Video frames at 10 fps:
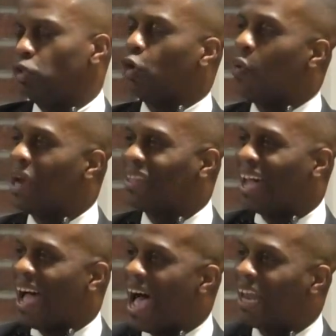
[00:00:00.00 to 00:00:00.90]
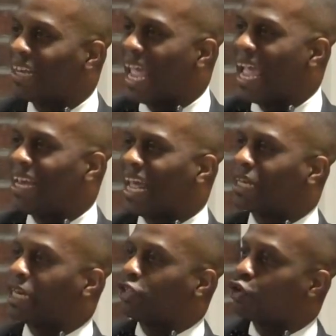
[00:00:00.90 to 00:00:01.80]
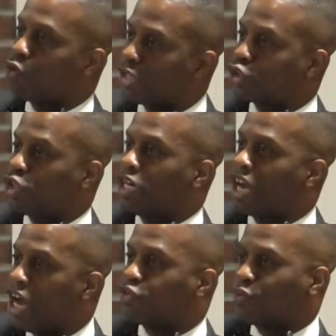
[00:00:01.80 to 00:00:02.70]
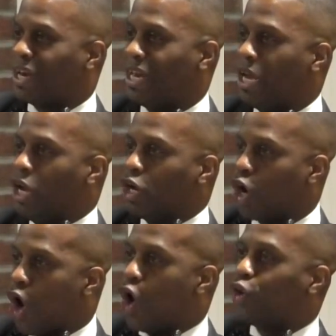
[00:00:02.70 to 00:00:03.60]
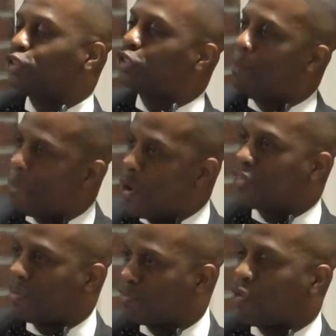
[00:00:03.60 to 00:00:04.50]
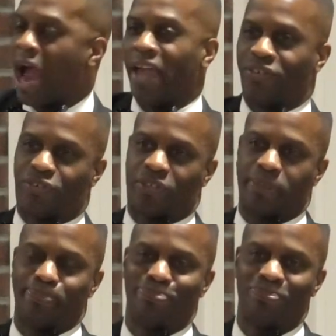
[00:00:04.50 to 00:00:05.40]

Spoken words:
during the holiday that this Christian country calls the birth of Christ